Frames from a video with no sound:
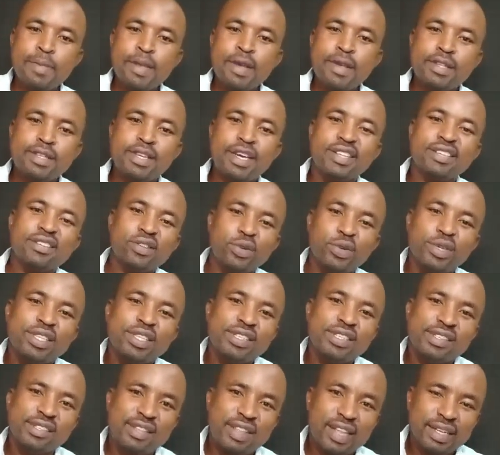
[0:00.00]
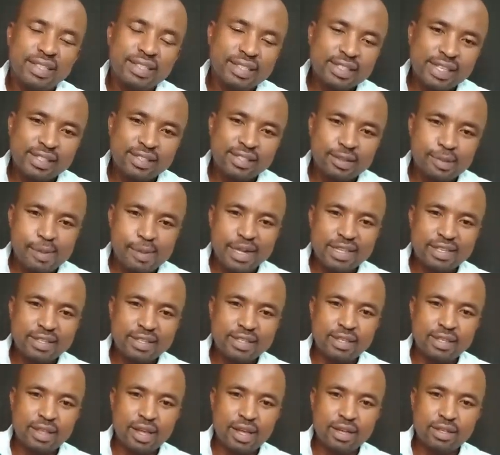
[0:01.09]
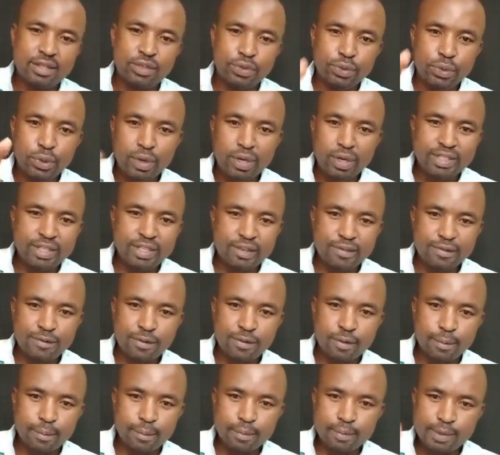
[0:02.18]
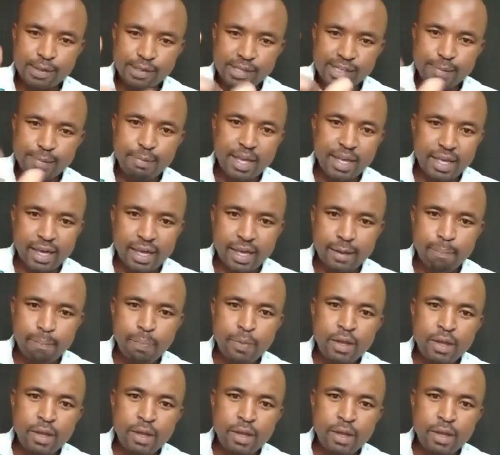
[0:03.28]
just know it is that text message that you receive from CBK